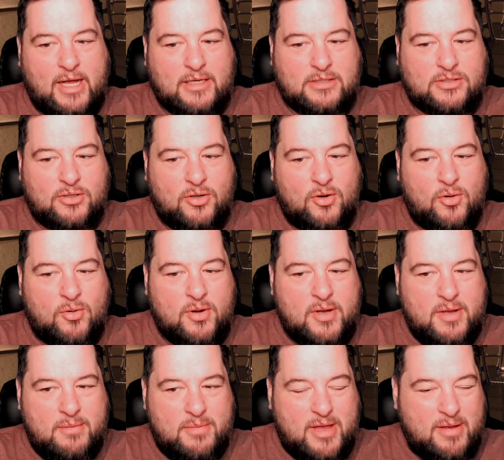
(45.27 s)
So
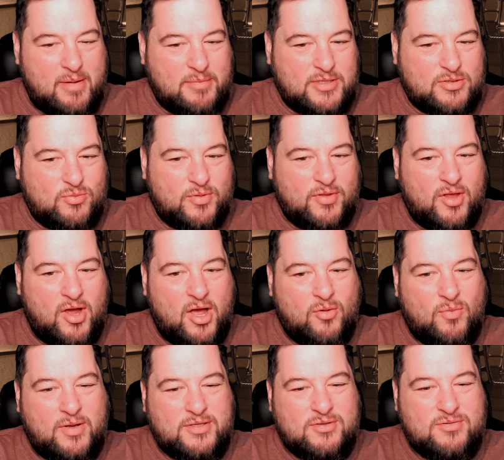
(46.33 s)
maybe I'm just one of the odd
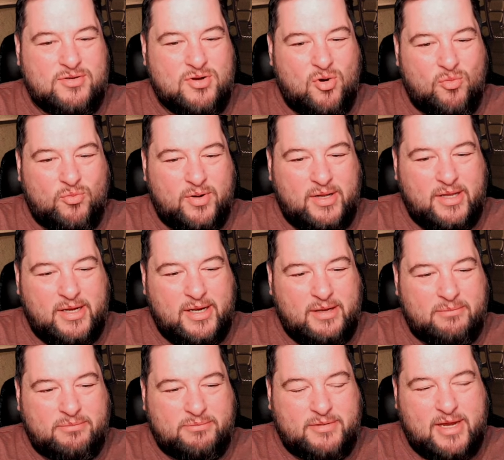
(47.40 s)
ones who don't
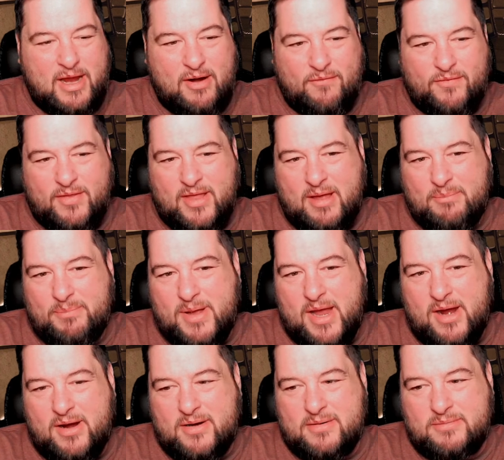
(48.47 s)
really care for the
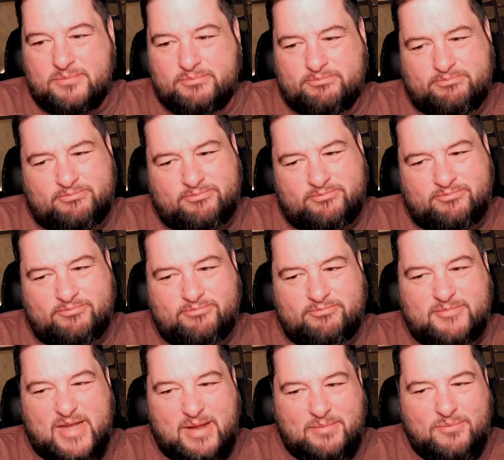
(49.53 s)
Empire.
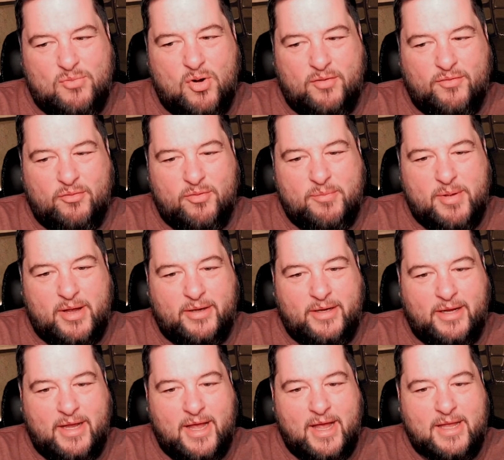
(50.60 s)
I'm more of a
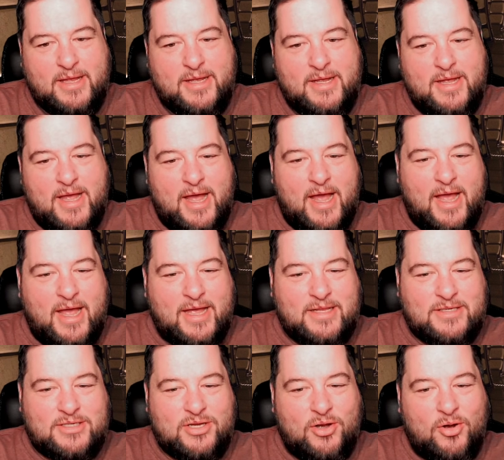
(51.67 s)
rebellion guy.
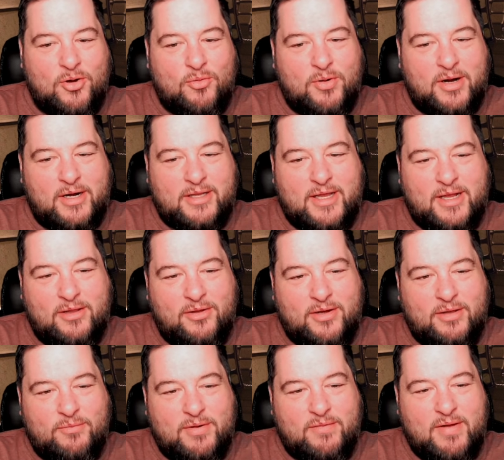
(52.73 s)
And so we're going to take a
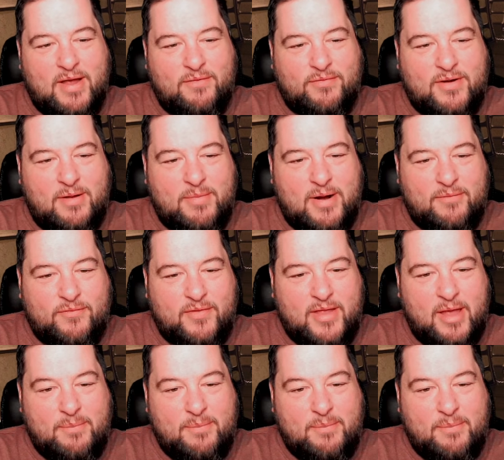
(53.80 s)
look at what we got coming up for the